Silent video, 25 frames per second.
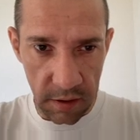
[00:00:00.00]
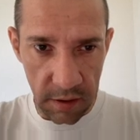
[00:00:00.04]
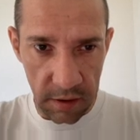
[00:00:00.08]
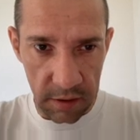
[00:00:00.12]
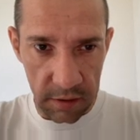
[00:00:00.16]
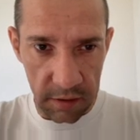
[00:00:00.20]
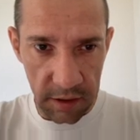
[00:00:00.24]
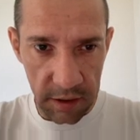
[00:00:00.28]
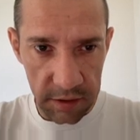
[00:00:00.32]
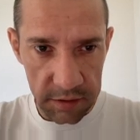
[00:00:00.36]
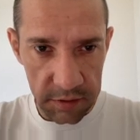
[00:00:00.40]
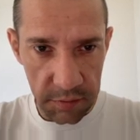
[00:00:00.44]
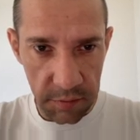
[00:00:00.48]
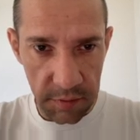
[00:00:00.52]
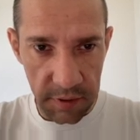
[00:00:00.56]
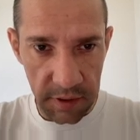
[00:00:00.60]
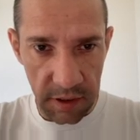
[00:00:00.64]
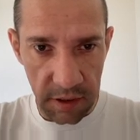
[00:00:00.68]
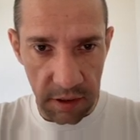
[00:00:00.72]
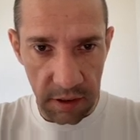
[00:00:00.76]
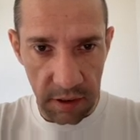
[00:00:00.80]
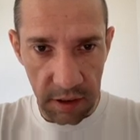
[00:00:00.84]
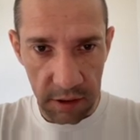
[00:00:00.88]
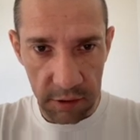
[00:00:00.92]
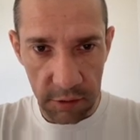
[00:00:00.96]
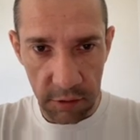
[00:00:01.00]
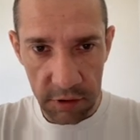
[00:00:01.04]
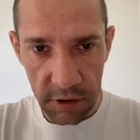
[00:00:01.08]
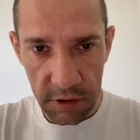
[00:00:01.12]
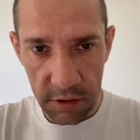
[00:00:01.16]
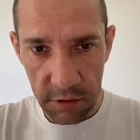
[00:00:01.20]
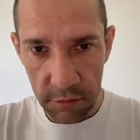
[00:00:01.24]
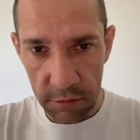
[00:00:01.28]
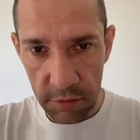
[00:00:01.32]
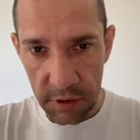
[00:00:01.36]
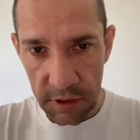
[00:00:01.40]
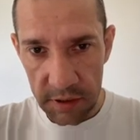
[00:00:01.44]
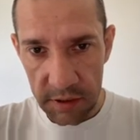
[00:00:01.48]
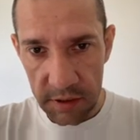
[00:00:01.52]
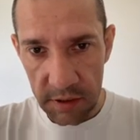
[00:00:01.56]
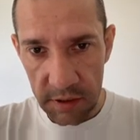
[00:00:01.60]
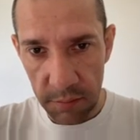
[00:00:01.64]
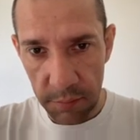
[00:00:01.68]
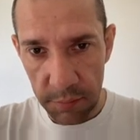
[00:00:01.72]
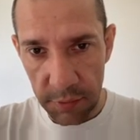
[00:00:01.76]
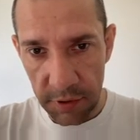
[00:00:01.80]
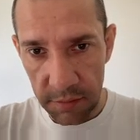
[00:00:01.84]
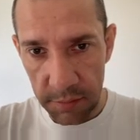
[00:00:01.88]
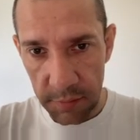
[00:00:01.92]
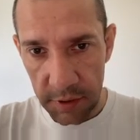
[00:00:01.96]
Next one, according to testing
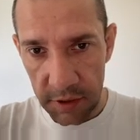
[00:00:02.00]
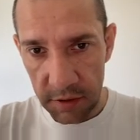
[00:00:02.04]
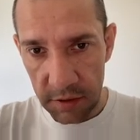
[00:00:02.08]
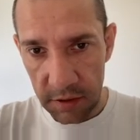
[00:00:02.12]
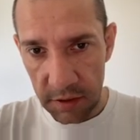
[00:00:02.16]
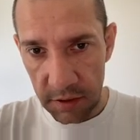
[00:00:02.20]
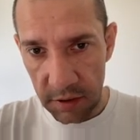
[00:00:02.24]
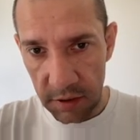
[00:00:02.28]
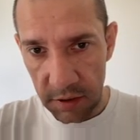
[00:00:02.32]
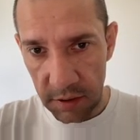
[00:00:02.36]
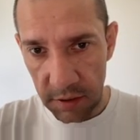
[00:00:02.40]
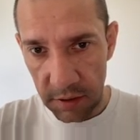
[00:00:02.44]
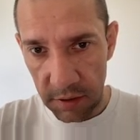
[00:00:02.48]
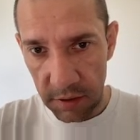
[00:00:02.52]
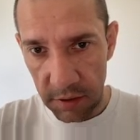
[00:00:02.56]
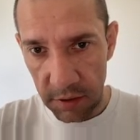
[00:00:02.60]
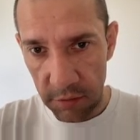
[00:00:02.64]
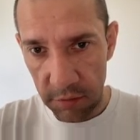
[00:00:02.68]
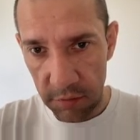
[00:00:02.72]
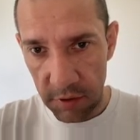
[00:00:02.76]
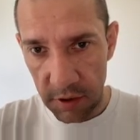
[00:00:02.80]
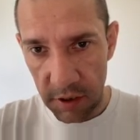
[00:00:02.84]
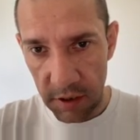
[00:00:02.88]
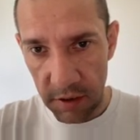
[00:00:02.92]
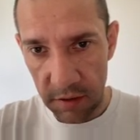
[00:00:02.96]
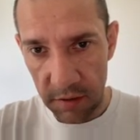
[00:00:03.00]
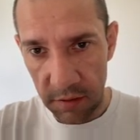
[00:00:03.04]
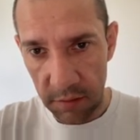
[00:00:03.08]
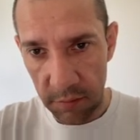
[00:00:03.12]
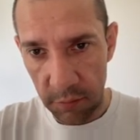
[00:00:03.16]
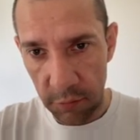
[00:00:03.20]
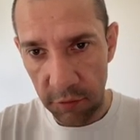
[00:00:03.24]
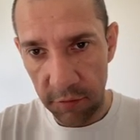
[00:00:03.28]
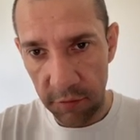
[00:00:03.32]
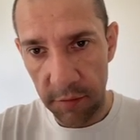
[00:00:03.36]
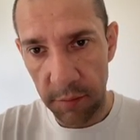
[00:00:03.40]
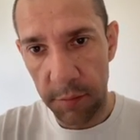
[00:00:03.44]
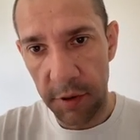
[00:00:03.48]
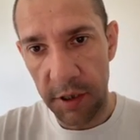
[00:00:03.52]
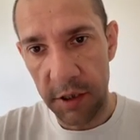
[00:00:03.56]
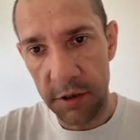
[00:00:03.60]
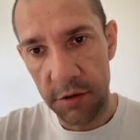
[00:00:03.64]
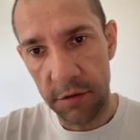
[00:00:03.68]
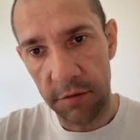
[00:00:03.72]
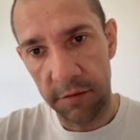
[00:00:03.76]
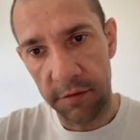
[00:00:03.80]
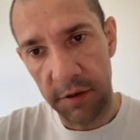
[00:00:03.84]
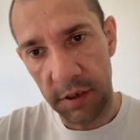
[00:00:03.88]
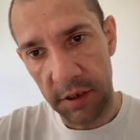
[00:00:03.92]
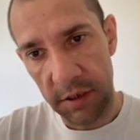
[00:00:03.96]
pyramid, you can move a bunch
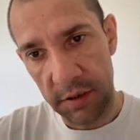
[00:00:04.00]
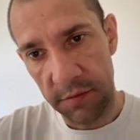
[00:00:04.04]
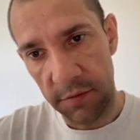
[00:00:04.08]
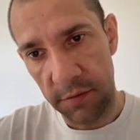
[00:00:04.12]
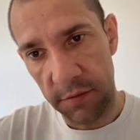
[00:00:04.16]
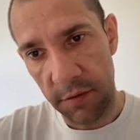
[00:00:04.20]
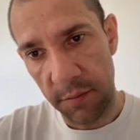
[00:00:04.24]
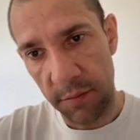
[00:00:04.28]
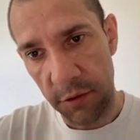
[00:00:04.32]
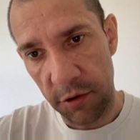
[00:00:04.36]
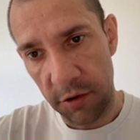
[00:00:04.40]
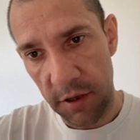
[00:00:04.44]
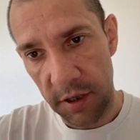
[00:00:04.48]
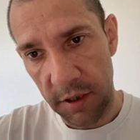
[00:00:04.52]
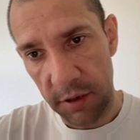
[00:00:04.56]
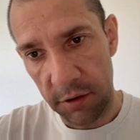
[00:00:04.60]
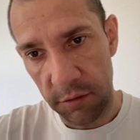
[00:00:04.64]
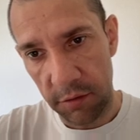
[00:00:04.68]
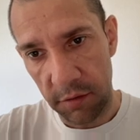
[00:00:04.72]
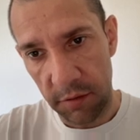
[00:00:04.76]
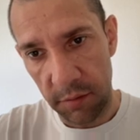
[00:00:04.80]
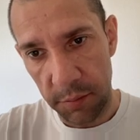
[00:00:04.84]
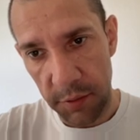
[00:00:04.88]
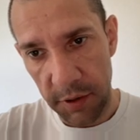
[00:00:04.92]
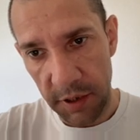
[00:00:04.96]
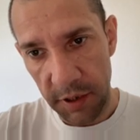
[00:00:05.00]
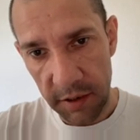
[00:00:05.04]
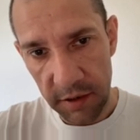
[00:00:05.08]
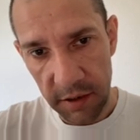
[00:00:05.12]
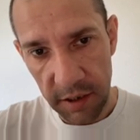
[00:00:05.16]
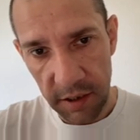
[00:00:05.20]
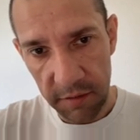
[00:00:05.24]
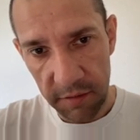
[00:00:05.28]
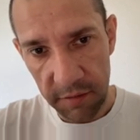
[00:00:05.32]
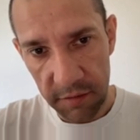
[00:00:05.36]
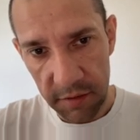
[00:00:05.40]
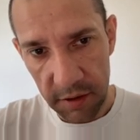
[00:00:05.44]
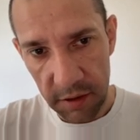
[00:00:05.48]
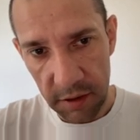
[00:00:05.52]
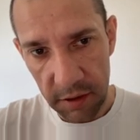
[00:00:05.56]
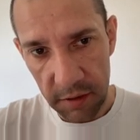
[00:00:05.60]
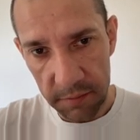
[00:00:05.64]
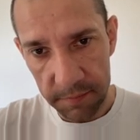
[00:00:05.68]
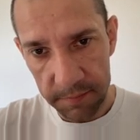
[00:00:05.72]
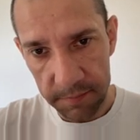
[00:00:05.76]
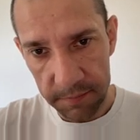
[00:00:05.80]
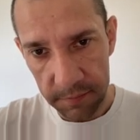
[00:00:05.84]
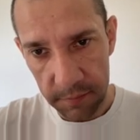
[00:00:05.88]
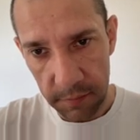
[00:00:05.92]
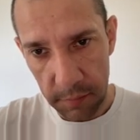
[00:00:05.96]
of tests from UI to API level,
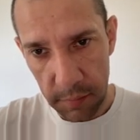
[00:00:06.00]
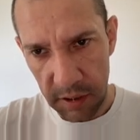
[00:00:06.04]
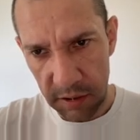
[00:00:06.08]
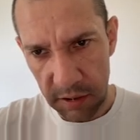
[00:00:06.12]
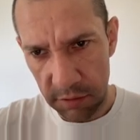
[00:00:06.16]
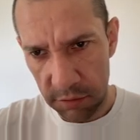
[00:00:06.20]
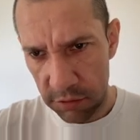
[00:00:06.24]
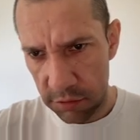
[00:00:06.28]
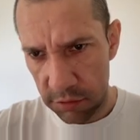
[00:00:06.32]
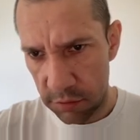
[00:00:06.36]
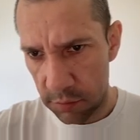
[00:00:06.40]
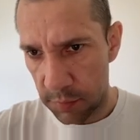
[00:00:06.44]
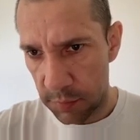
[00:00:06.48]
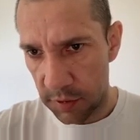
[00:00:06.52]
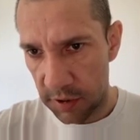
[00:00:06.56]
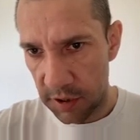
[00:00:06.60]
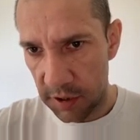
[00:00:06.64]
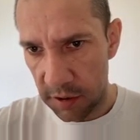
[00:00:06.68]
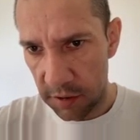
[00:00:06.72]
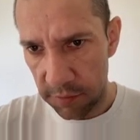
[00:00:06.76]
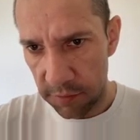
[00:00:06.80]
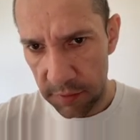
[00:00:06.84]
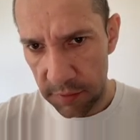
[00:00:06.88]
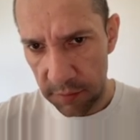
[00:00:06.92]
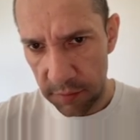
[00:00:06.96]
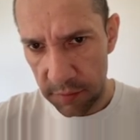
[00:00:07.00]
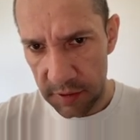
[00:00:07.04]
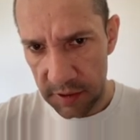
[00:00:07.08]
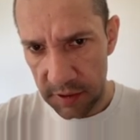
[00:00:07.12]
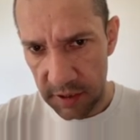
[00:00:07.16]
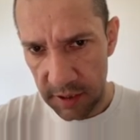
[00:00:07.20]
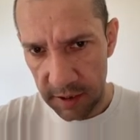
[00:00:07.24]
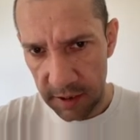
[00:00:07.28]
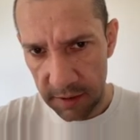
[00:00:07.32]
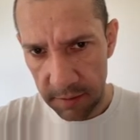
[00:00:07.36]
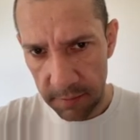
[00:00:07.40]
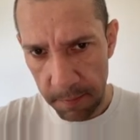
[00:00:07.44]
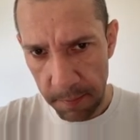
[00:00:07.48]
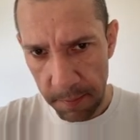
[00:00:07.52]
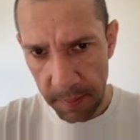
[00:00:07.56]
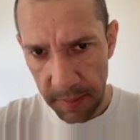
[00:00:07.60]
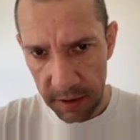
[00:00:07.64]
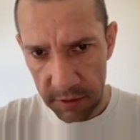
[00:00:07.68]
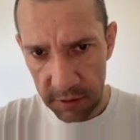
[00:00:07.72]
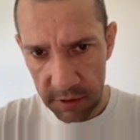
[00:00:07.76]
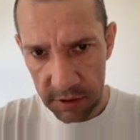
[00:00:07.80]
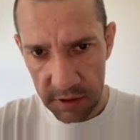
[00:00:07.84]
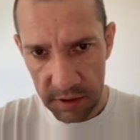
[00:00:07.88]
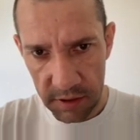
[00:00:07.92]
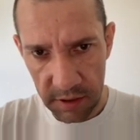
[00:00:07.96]
but you should be careful with that
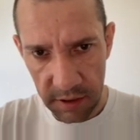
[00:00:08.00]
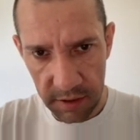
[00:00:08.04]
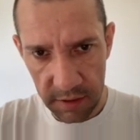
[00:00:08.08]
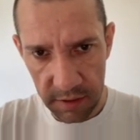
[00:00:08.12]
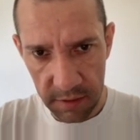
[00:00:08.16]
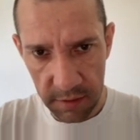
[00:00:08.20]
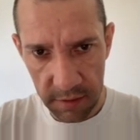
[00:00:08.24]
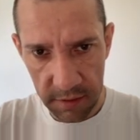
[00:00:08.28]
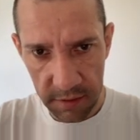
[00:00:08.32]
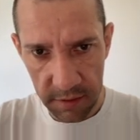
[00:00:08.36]
because in